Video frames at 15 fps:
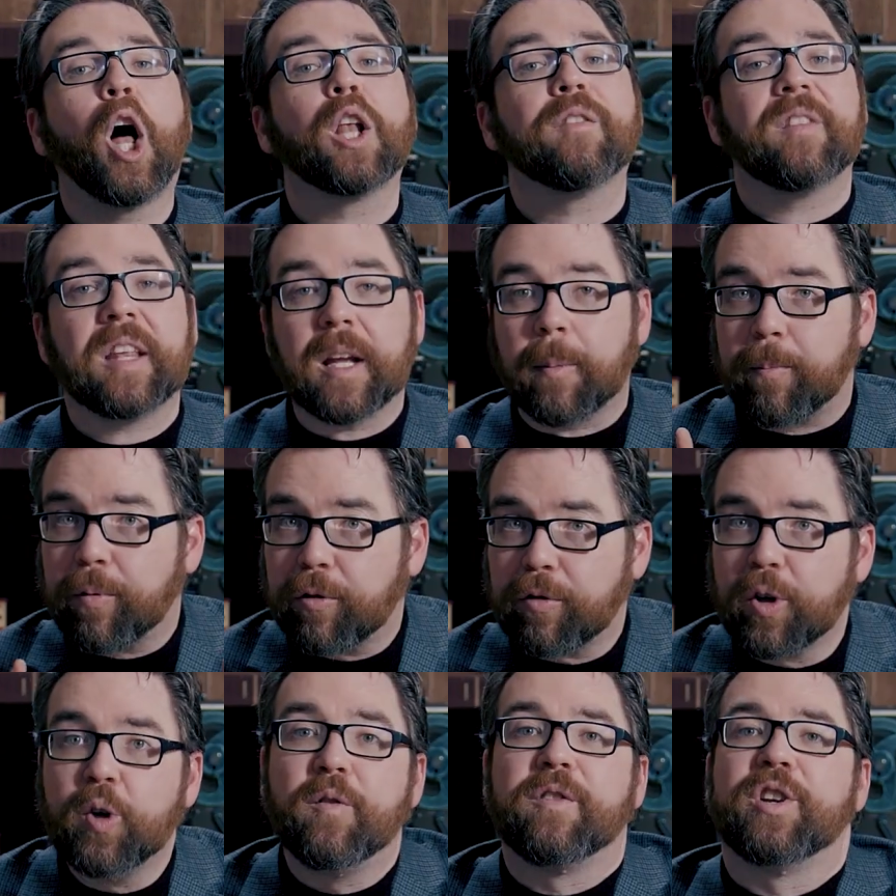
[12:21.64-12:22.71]
All of the
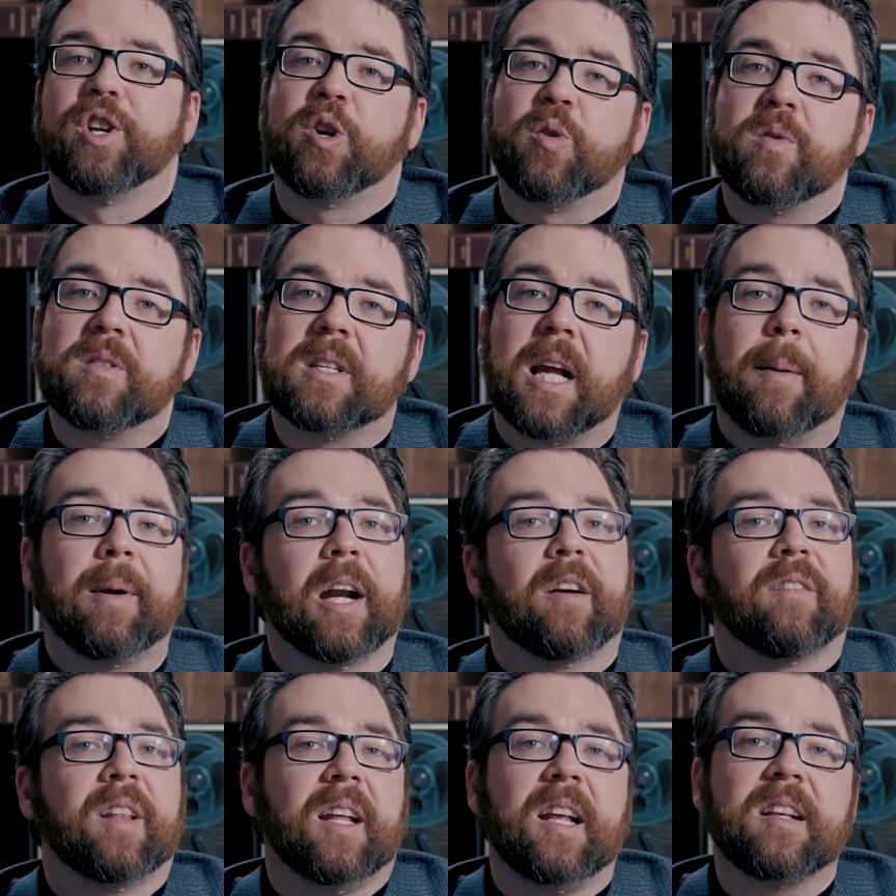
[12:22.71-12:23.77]
approved news coming
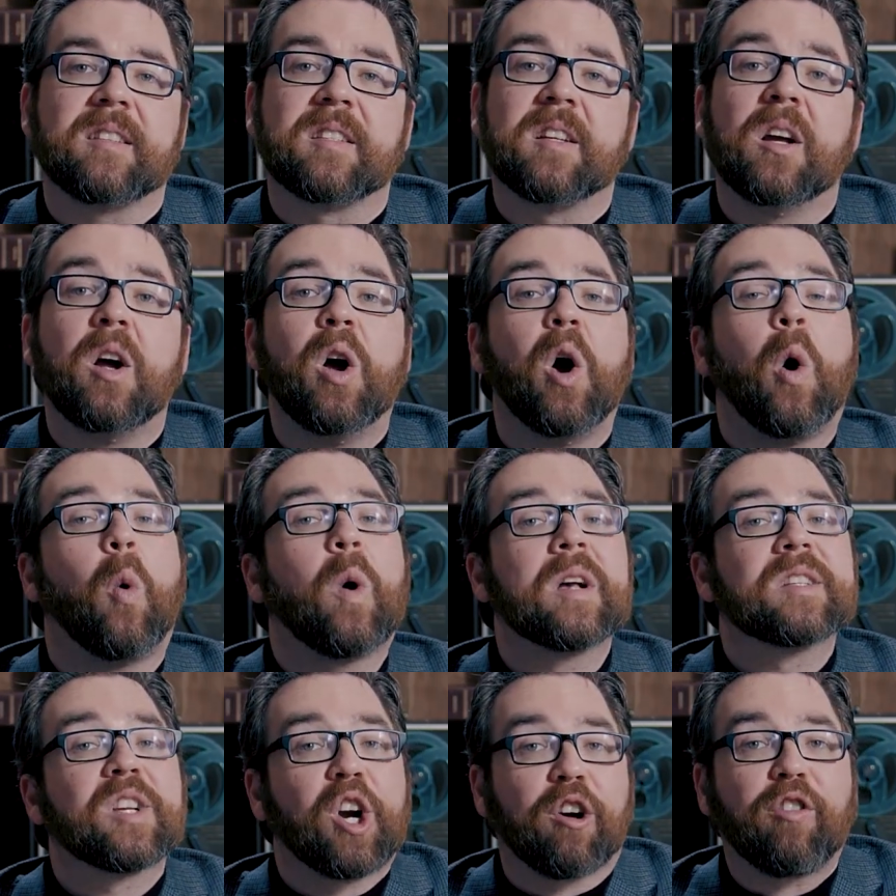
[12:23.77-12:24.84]
out of the East
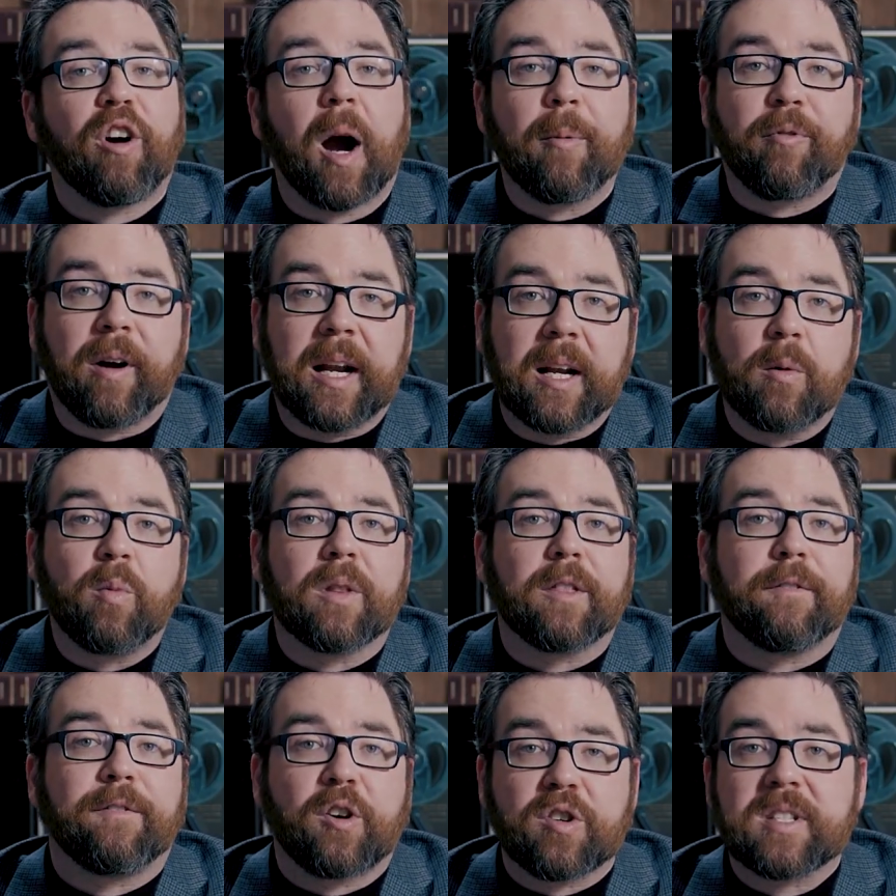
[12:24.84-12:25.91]
was corroborated with
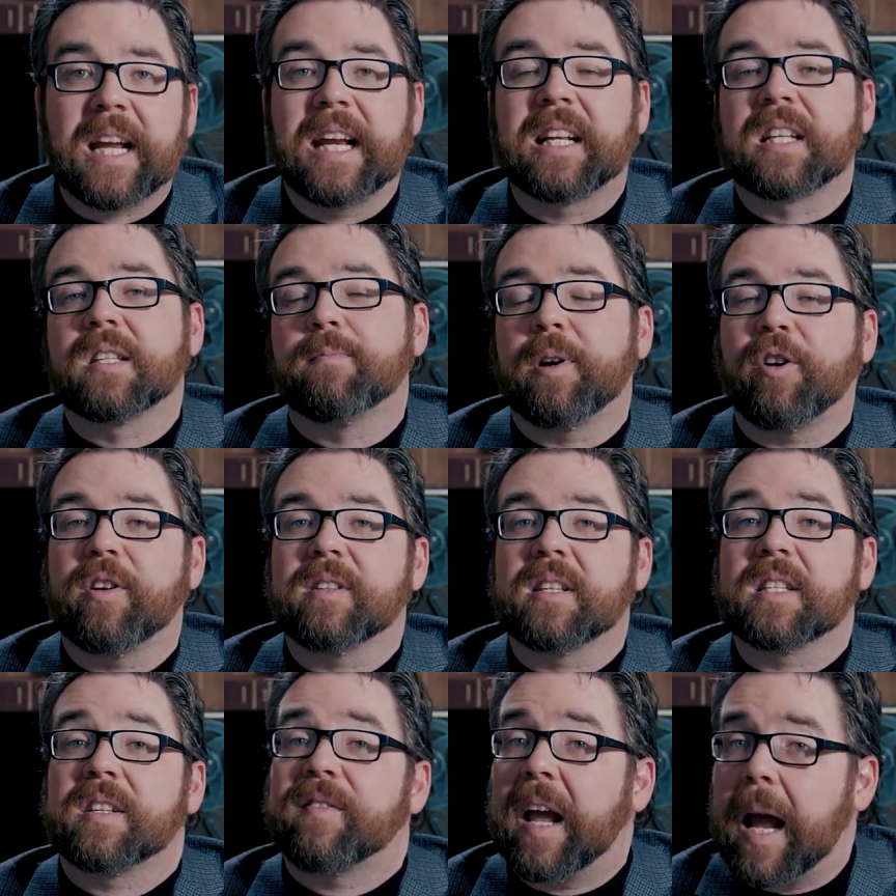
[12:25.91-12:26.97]
the first-hand
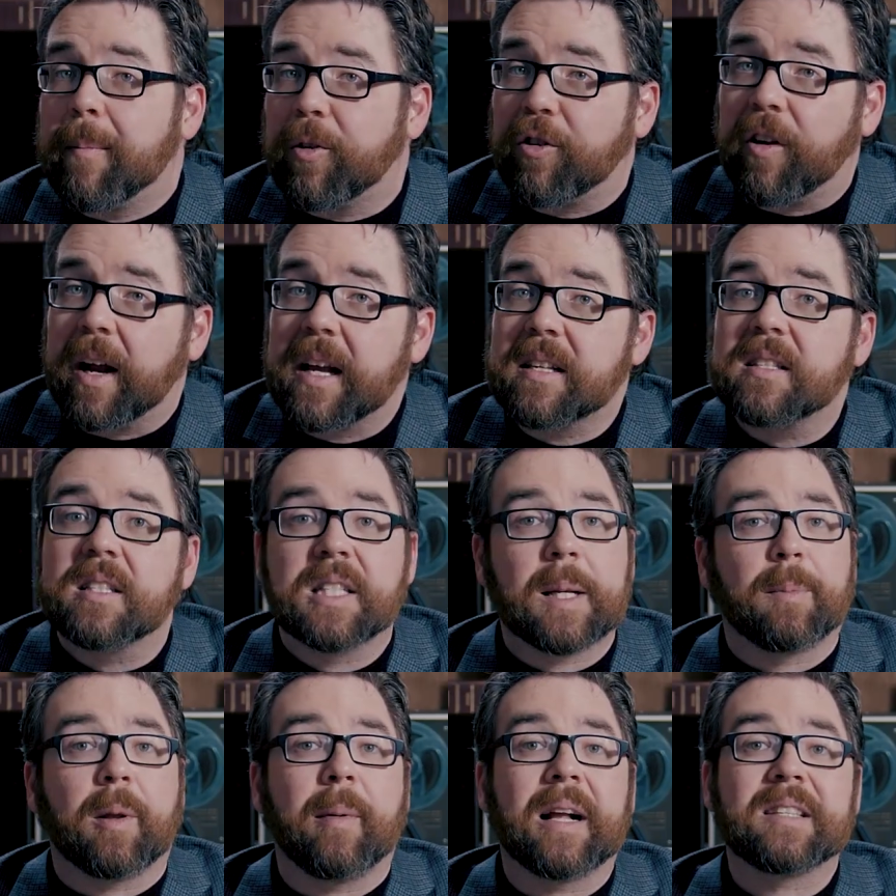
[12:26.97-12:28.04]
experiences of emigres,
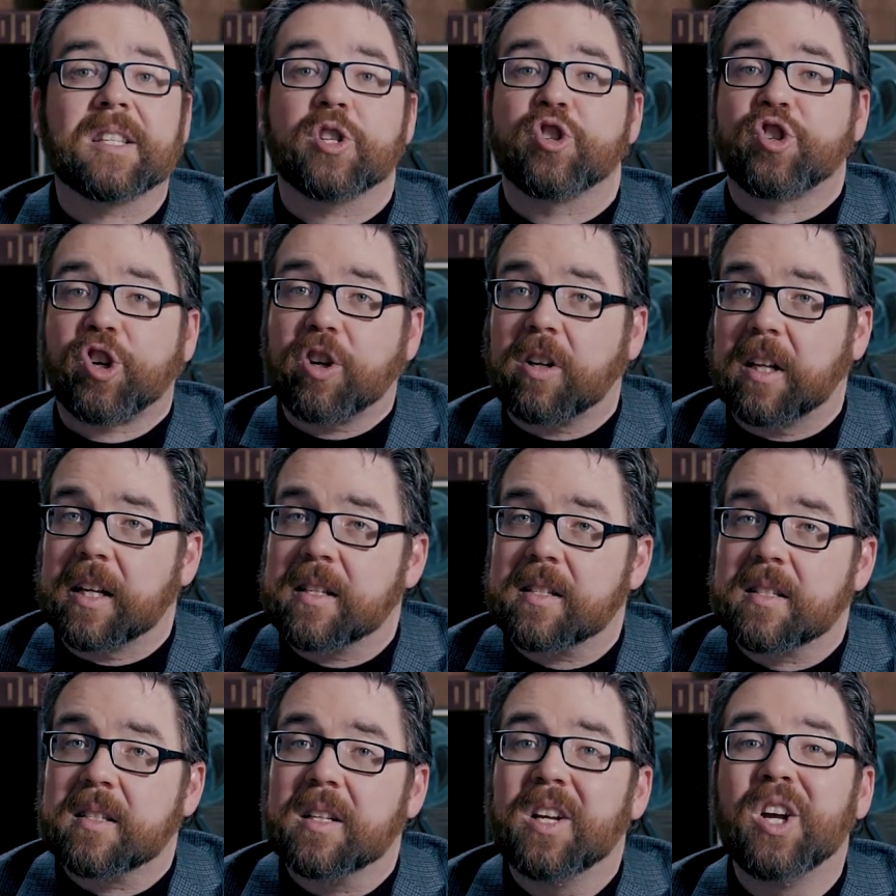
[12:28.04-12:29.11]
diplomats, and
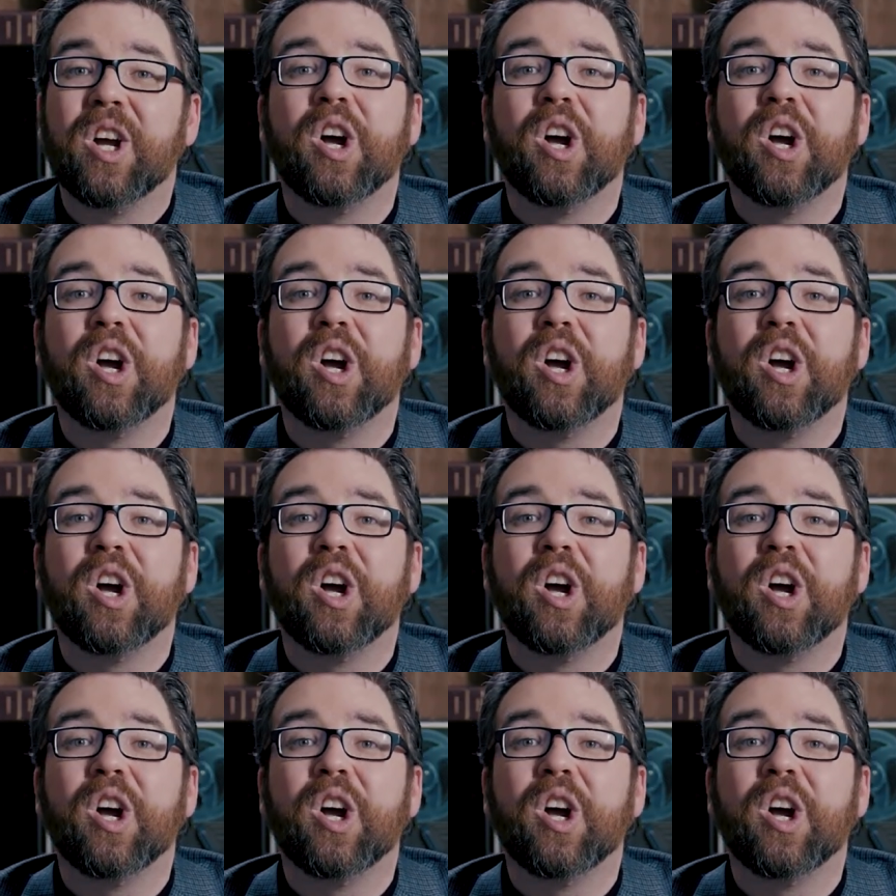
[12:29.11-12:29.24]
journalists